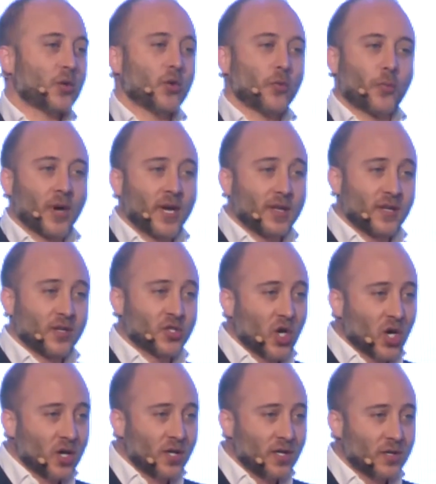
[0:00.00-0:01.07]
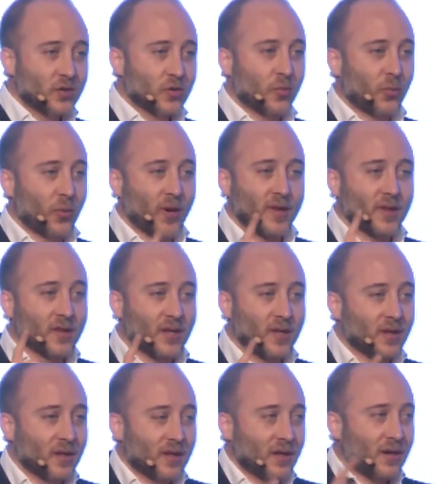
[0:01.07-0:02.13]
to print in chocolate, to print
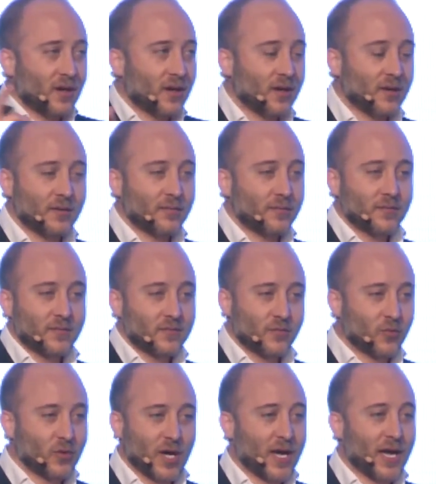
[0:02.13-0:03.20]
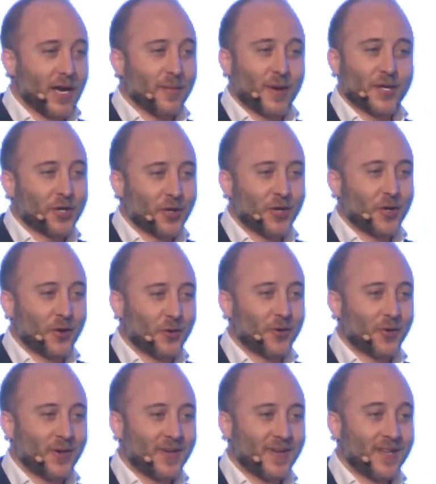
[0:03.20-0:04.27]
in any material.
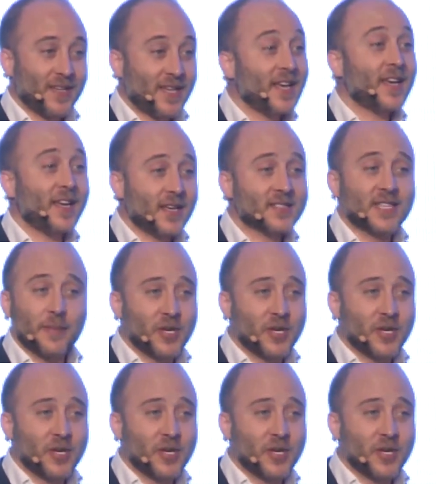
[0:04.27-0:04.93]
Yeah, same